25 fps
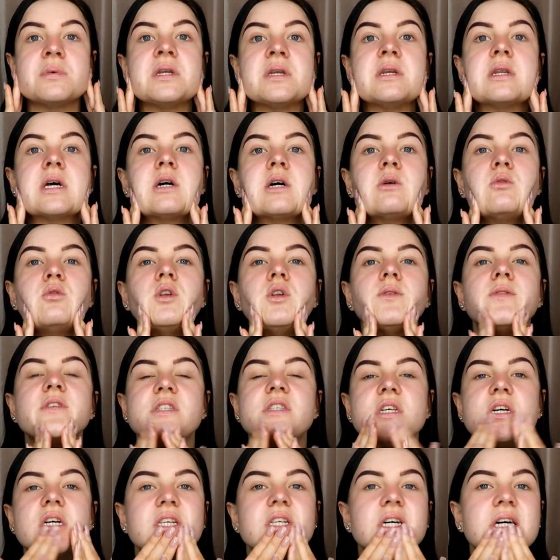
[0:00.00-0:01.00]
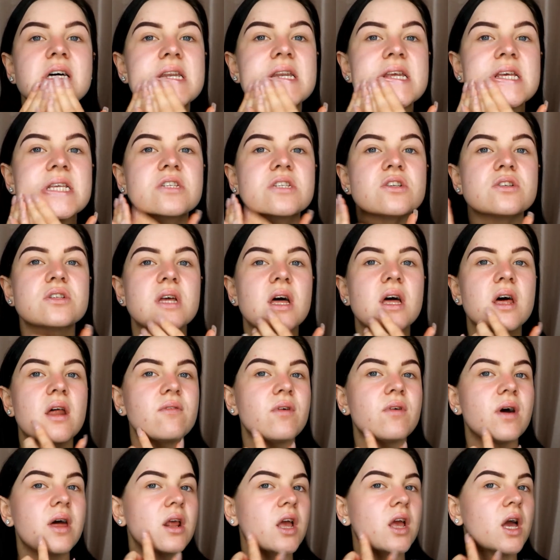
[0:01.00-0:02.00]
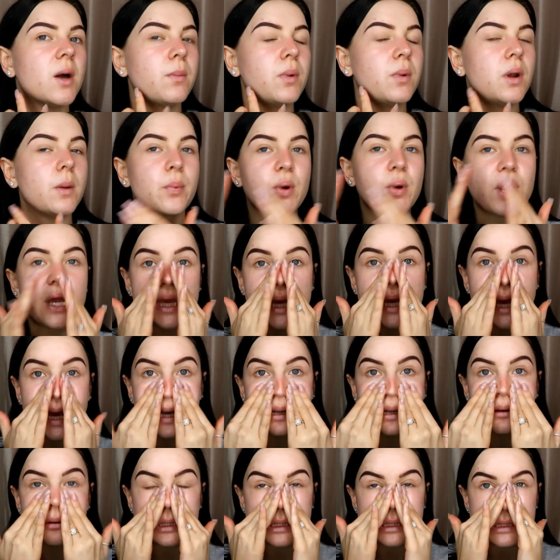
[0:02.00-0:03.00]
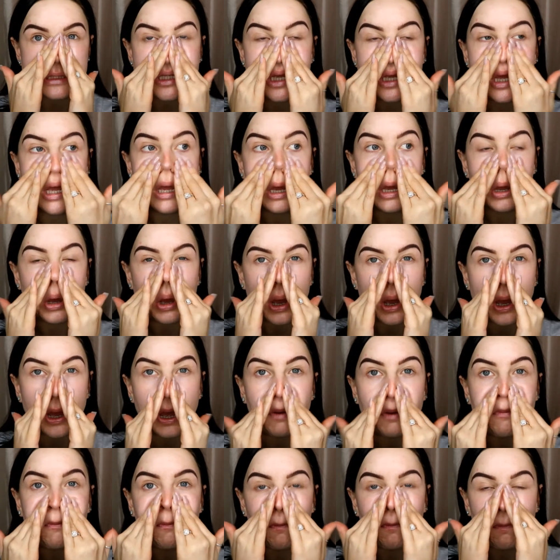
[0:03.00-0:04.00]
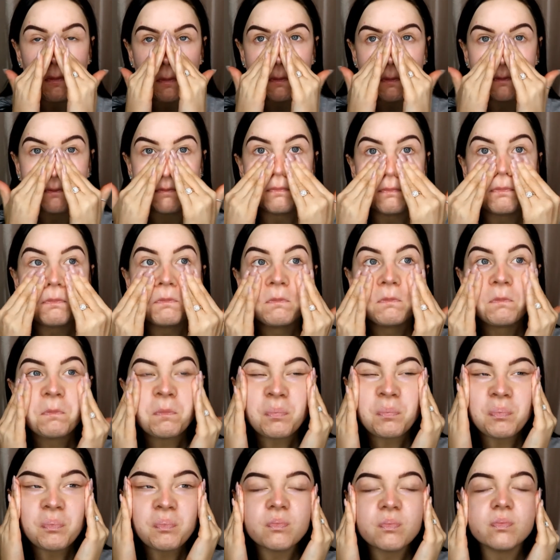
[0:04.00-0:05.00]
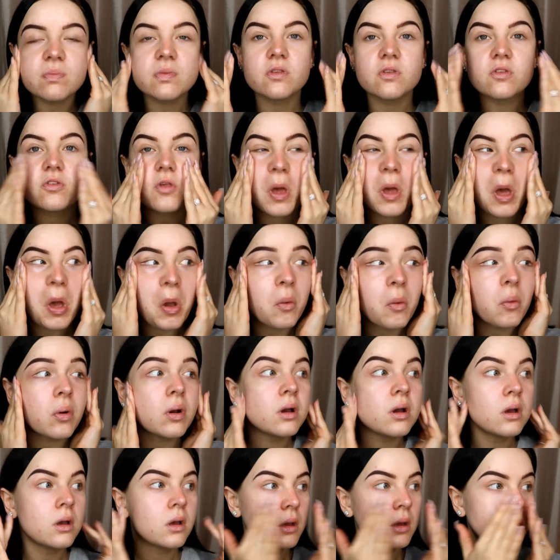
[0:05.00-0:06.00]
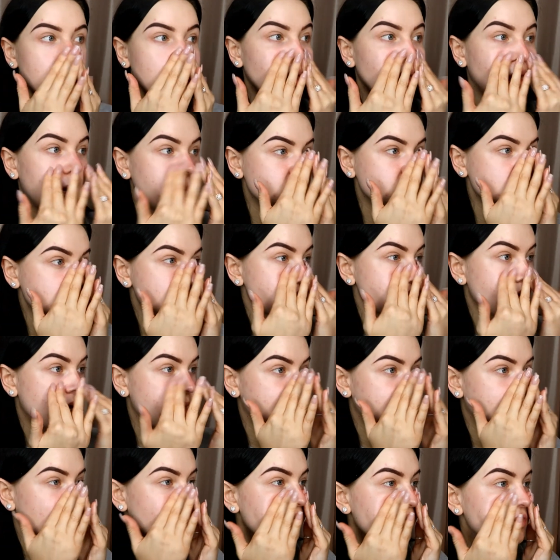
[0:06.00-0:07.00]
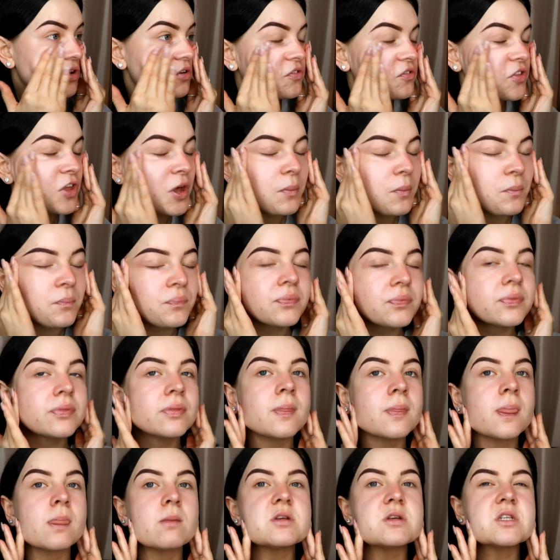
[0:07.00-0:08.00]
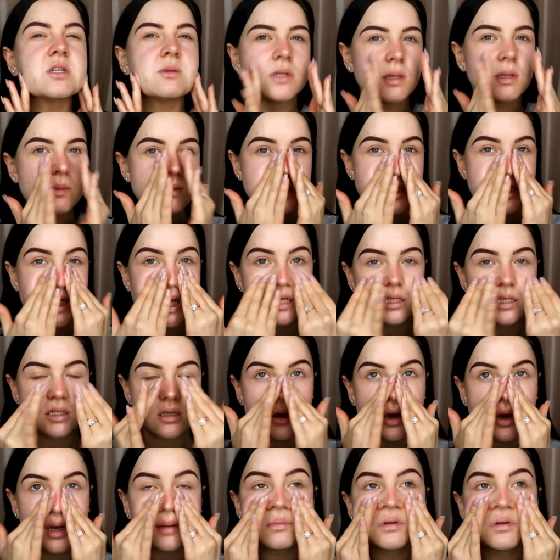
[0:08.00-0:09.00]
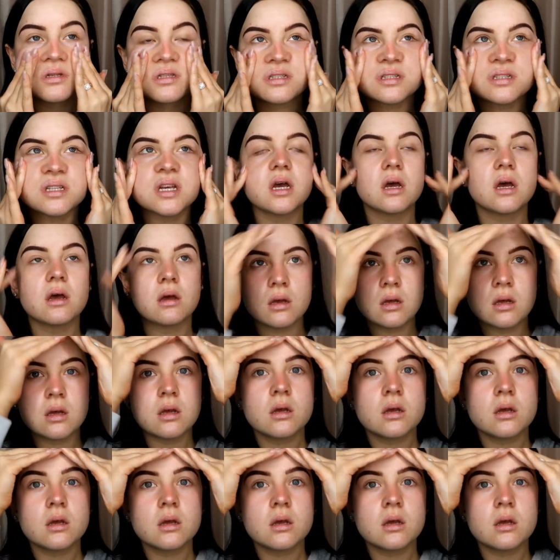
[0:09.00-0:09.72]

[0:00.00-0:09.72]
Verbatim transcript: But now all of a sudden, it's just I've had a couple of breakouts, um, so I'm just trying to get rid of them. Which sometimes it takes time, doesn't it?